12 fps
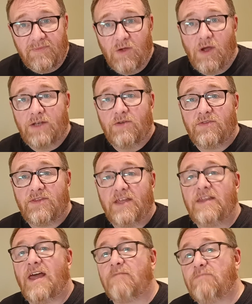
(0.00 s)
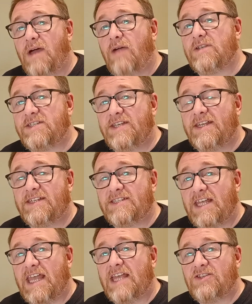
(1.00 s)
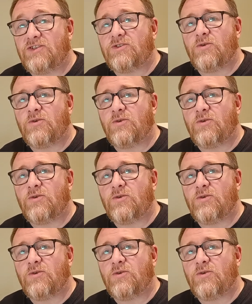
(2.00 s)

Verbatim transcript: No, I don't say that, but I would say there's a case.